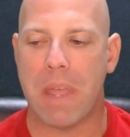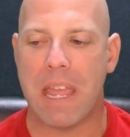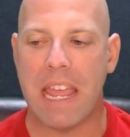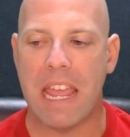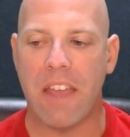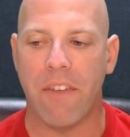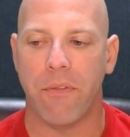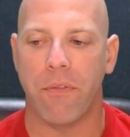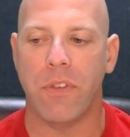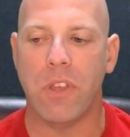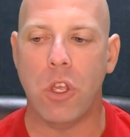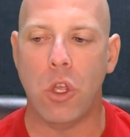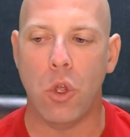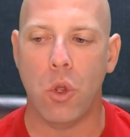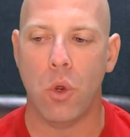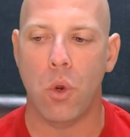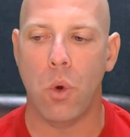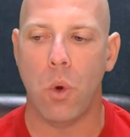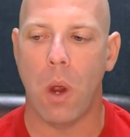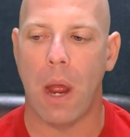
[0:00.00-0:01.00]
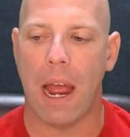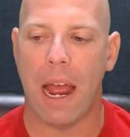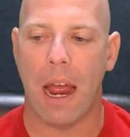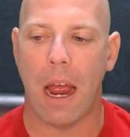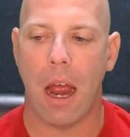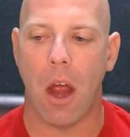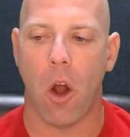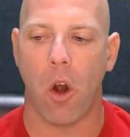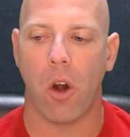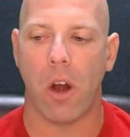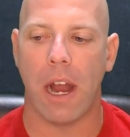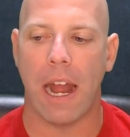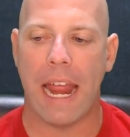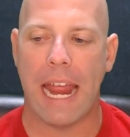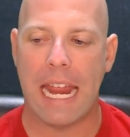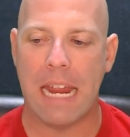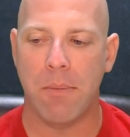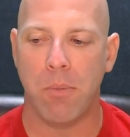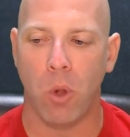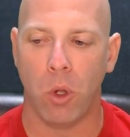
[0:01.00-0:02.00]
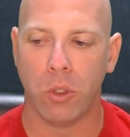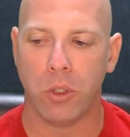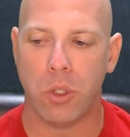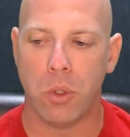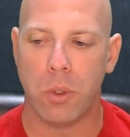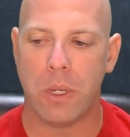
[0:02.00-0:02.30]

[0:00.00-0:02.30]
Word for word: if you are able to